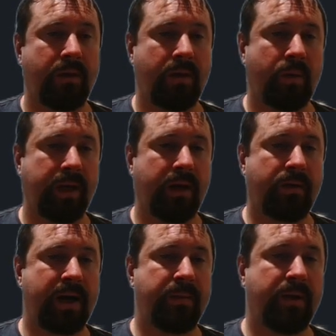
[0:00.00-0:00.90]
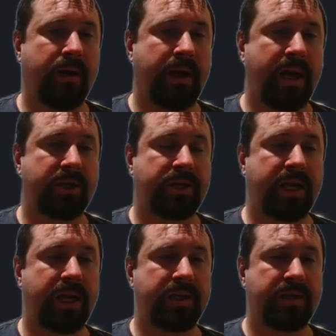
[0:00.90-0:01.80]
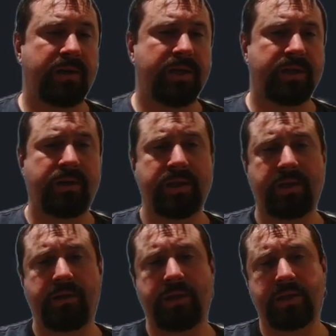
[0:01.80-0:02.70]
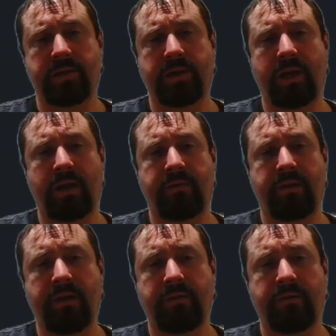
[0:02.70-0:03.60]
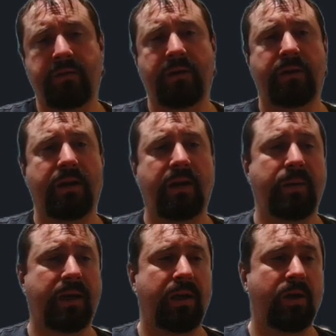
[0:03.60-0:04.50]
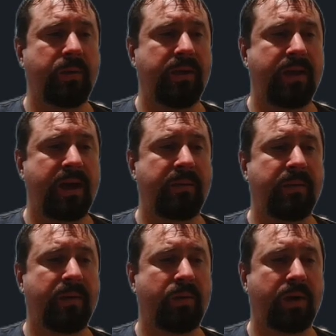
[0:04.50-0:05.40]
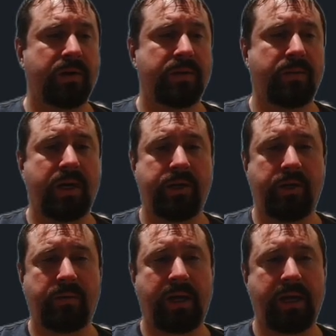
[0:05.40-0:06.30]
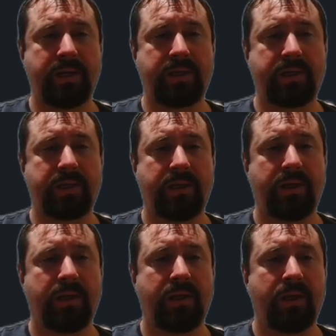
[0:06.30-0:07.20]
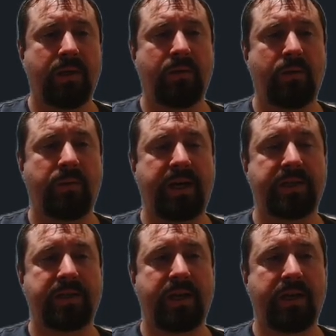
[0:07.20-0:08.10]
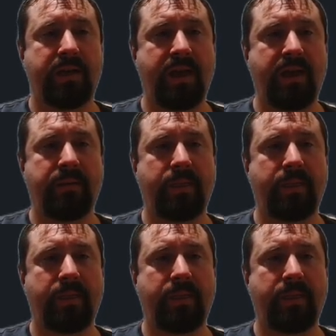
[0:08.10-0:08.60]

we can grab hashtag 0000FF and we can copy that. We'll go into my new place. We'll paste that in there.